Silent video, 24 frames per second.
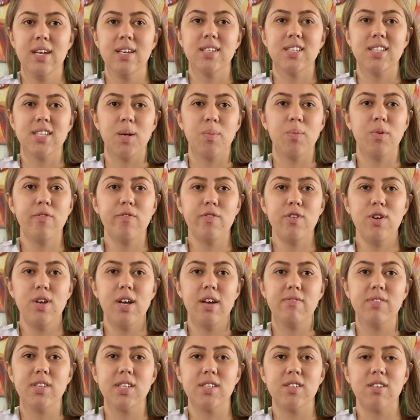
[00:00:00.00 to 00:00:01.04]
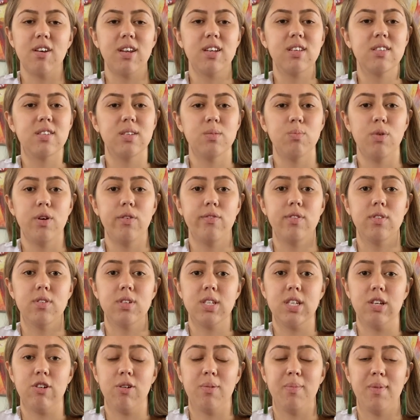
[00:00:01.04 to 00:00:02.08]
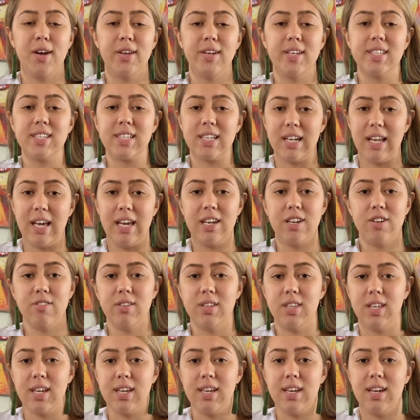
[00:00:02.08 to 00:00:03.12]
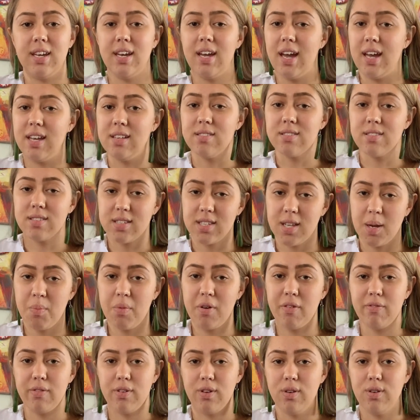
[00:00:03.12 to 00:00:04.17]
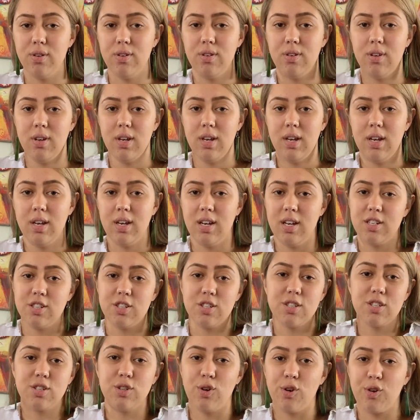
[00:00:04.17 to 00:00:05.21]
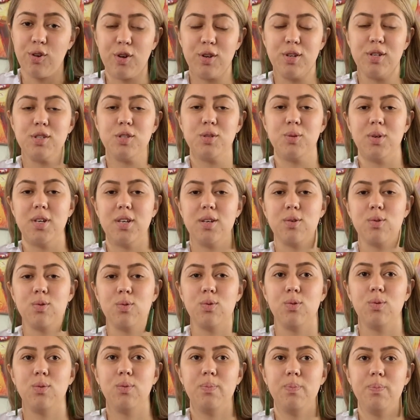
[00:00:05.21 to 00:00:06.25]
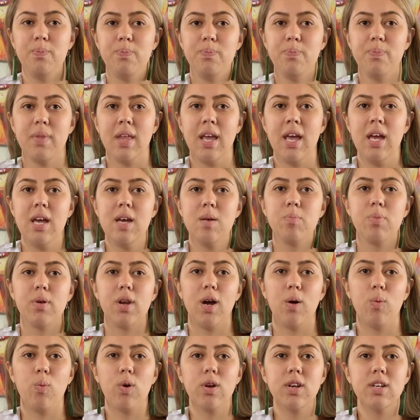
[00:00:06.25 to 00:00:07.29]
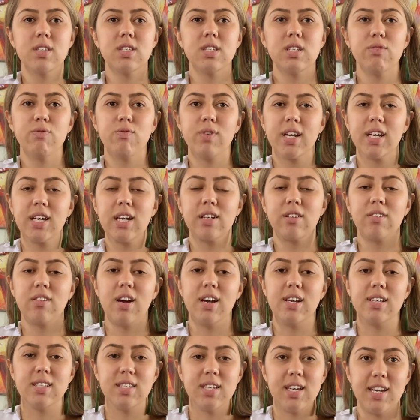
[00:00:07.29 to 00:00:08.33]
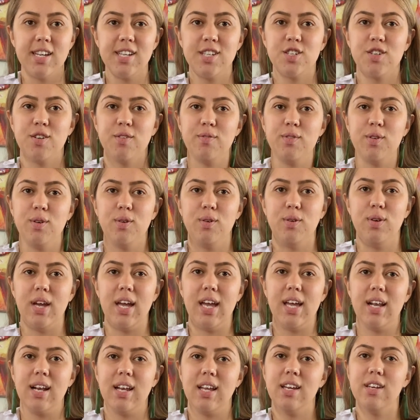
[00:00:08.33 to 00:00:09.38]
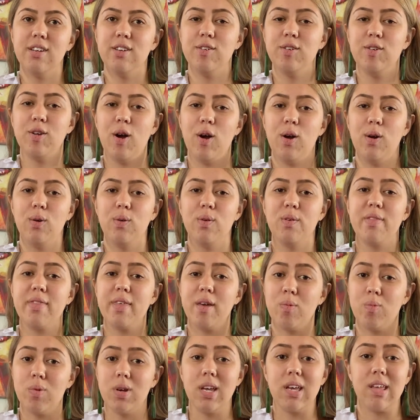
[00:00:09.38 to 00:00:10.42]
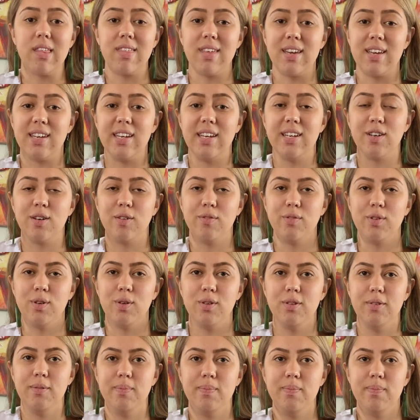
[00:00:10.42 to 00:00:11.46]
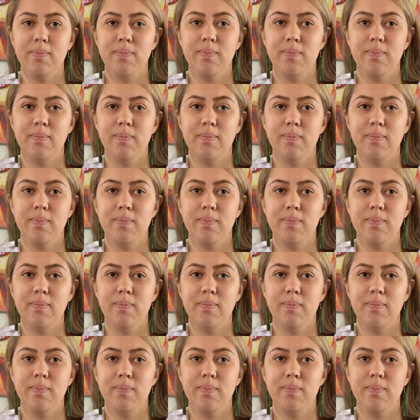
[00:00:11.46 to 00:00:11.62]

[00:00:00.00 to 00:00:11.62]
Some of you have decided to move your ceremony to later in the year, and some of you are just not going to do it at all. But I wanted to recognise each of you and let you know that we are thinking of you.